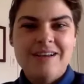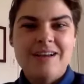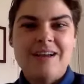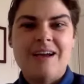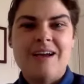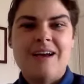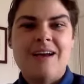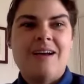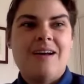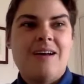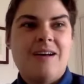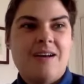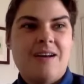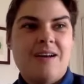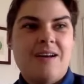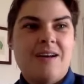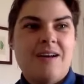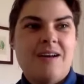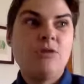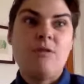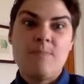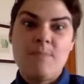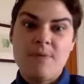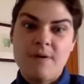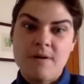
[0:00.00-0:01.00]

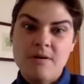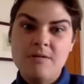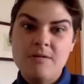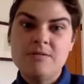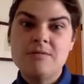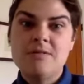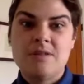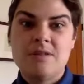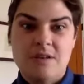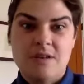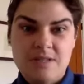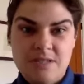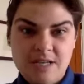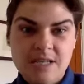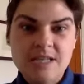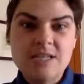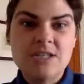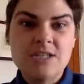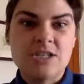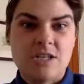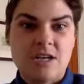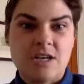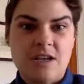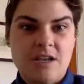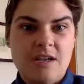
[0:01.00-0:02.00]
to oppose
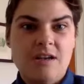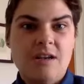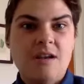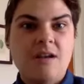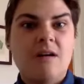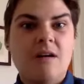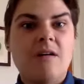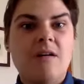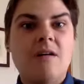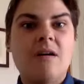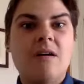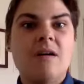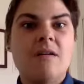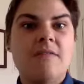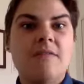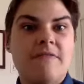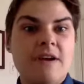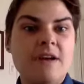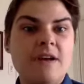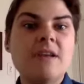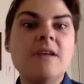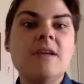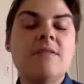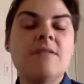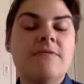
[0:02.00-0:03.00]
addiction are
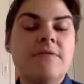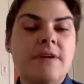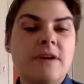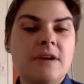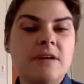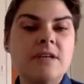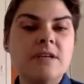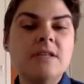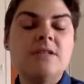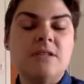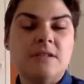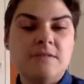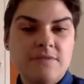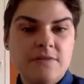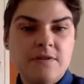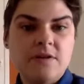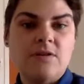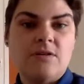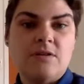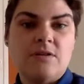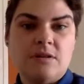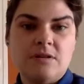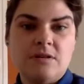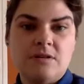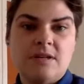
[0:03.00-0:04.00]
finding it very
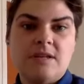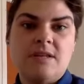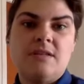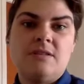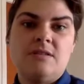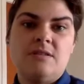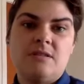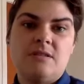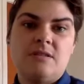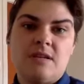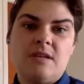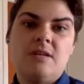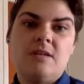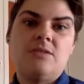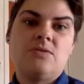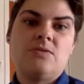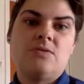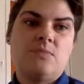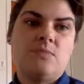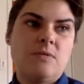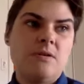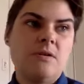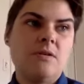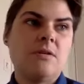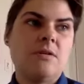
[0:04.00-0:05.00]
difficult in today's
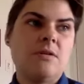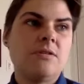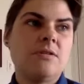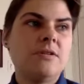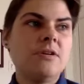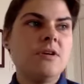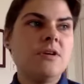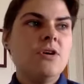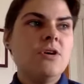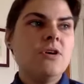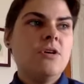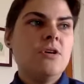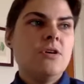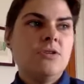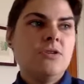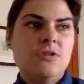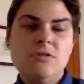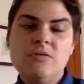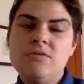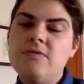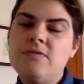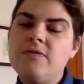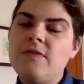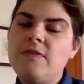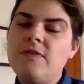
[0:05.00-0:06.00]
world
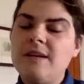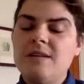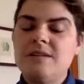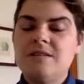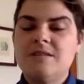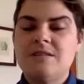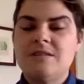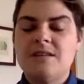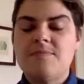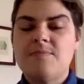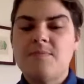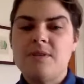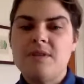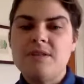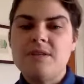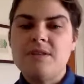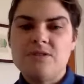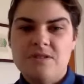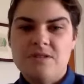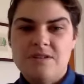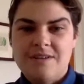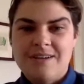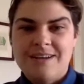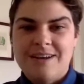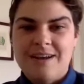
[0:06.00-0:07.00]
to find a safe place
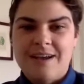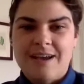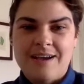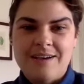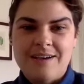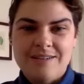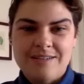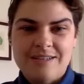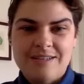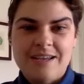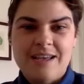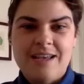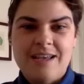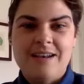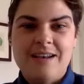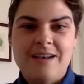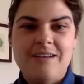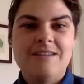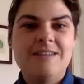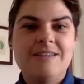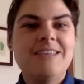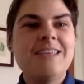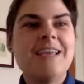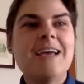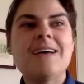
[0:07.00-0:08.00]
to connect.
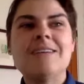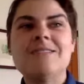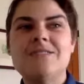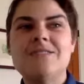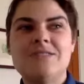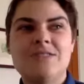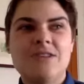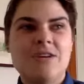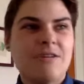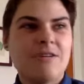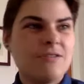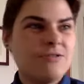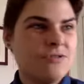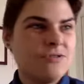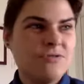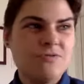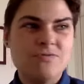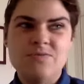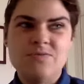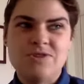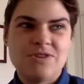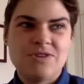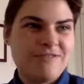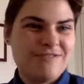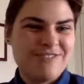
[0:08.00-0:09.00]
And yes, there are Zoom
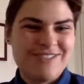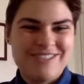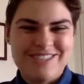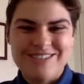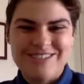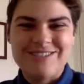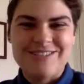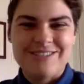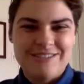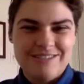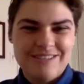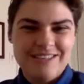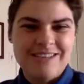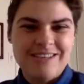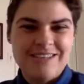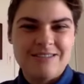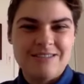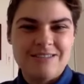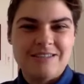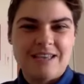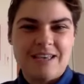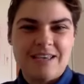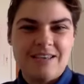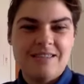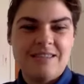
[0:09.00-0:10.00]
services and
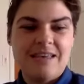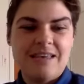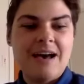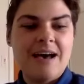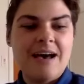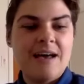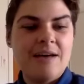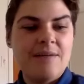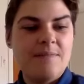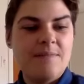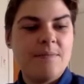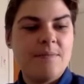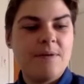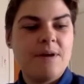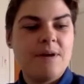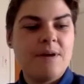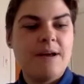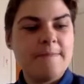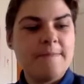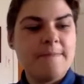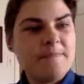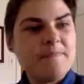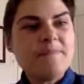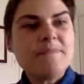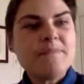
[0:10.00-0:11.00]
things like that,
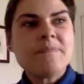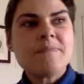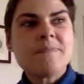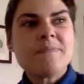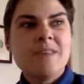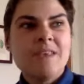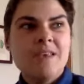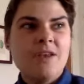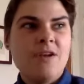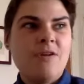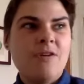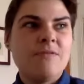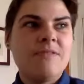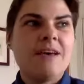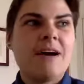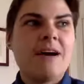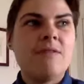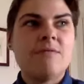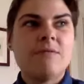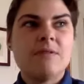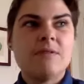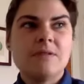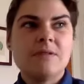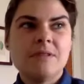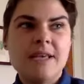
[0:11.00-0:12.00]
but, you know,
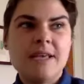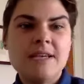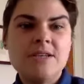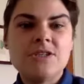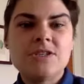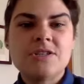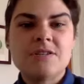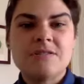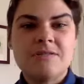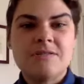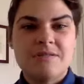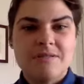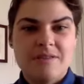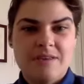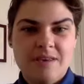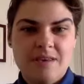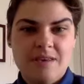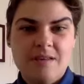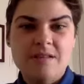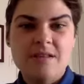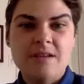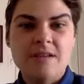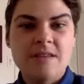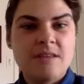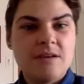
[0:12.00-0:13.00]
that relational
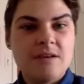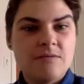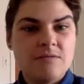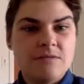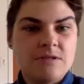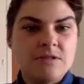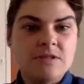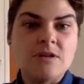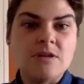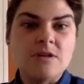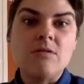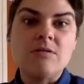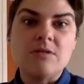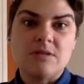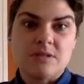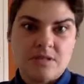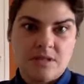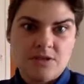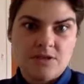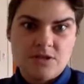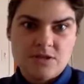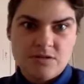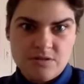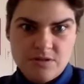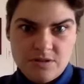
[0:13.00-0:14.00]
healing that was so
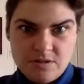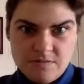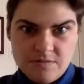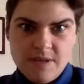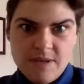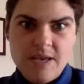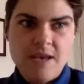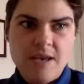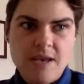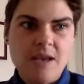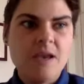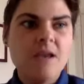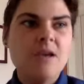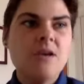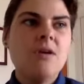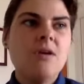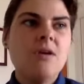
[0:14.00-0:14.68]
essential to me,